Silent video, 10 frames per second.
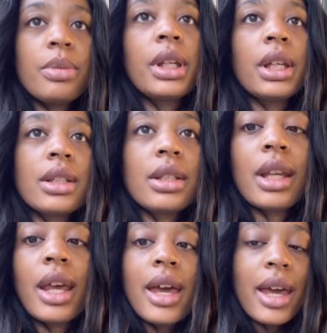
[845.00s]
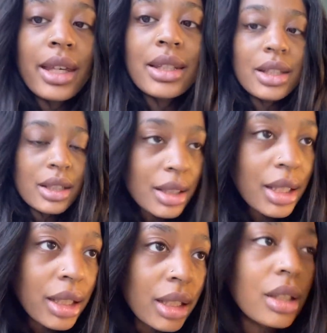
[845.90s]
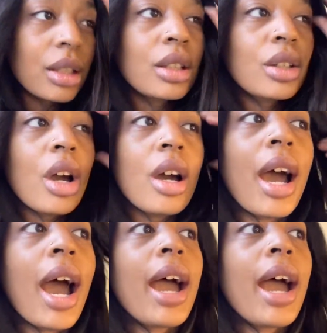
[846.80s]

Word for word: because as good as I can cook y'all,